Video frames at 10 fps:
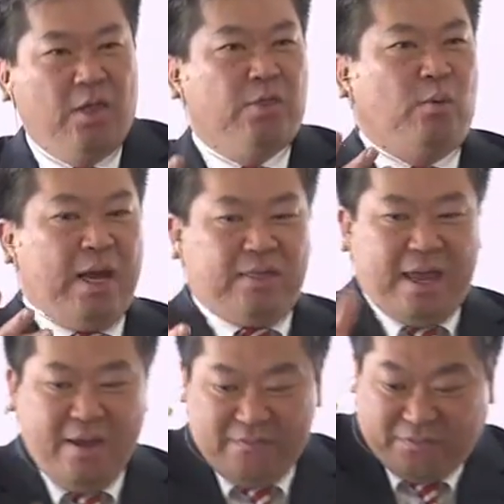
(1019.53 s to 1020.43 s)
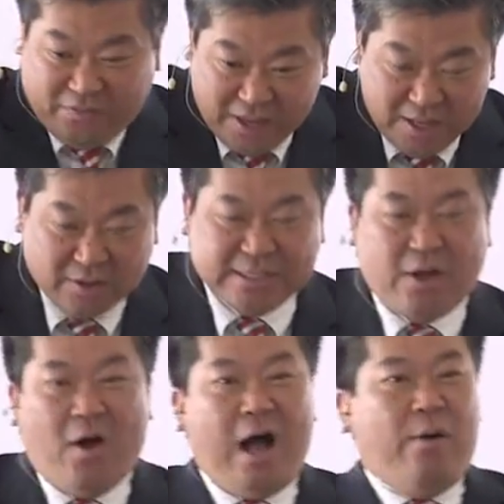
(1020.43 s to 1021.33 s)
the way they feel. It's like,
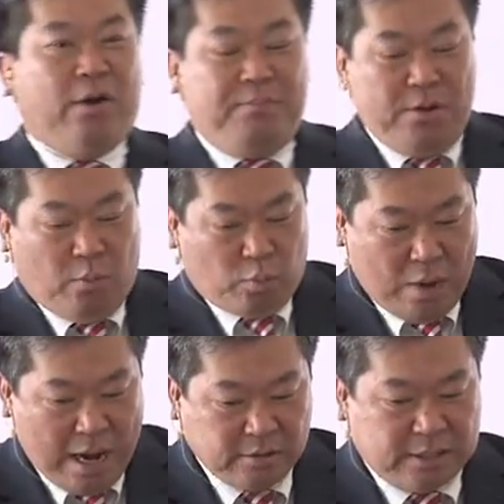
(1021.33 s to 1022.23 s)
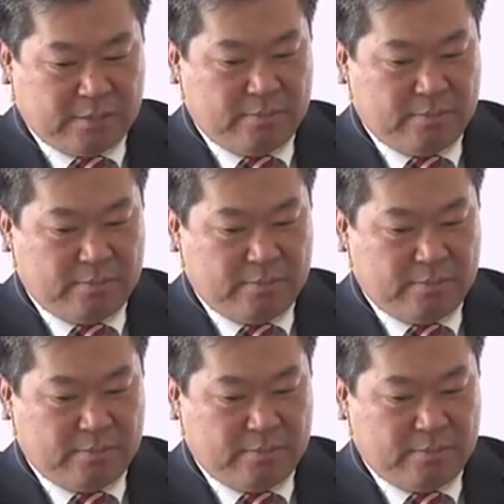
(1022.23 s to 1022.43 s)
oh, I want to be around them.